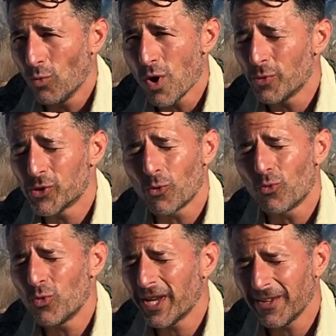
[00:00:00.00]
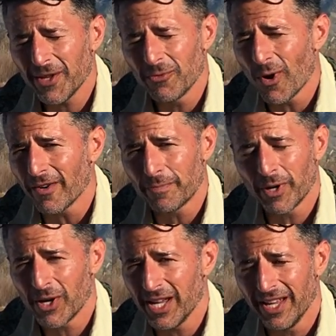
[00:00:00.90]
what was a really rough
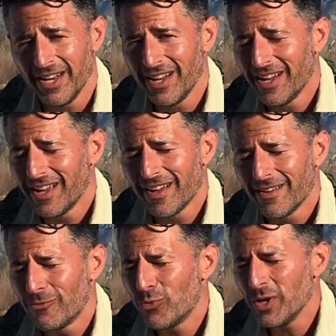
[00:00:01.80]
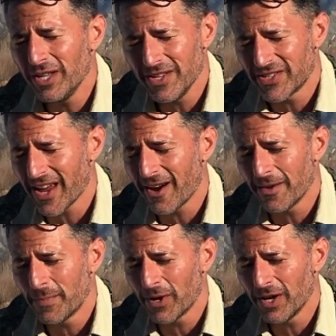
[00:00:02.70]
period, really
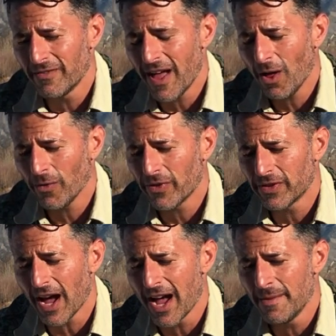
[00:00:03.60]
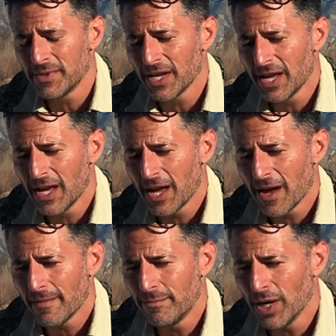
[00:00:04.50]
scary period of health at times.
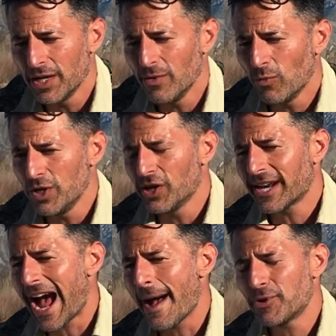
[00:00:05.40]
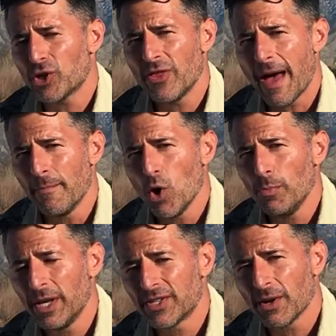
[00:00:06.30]
But when you're captured in that
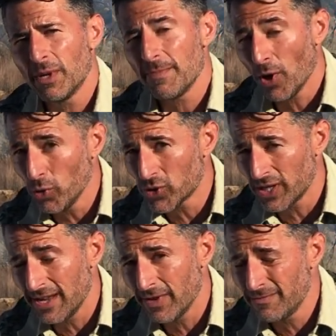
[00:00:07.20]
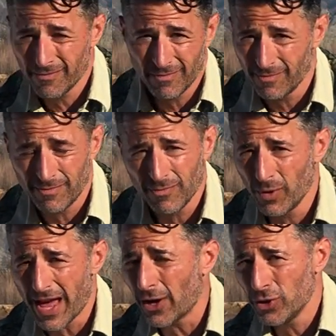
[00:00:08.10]
moment and somebody posts it, even
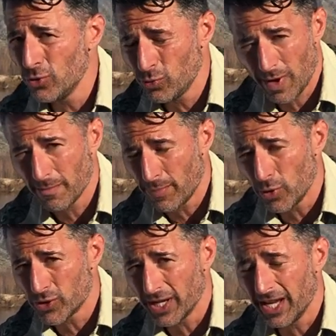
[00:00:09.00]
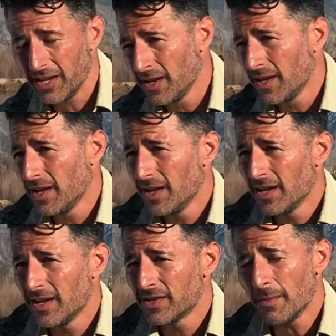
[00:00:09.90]
without you posting it,
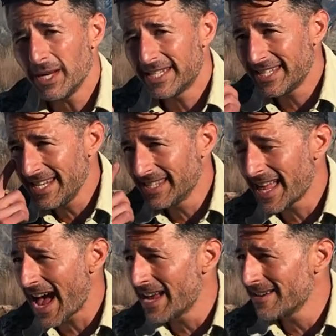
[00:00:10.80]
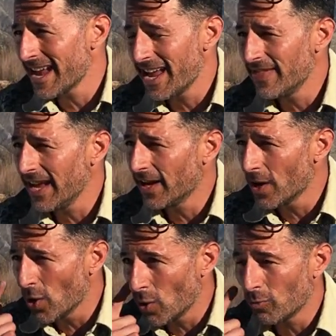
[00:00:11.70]
somebody sees that and
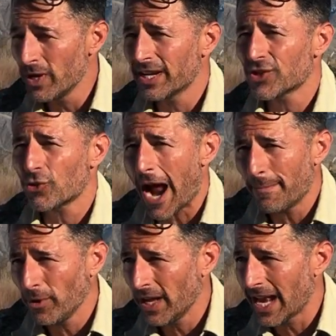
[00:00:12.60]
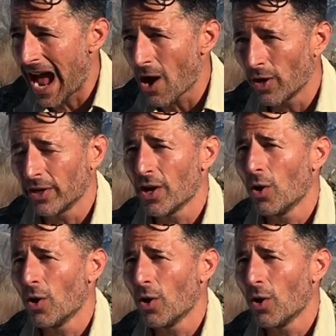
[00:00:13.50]
we extrapolate out and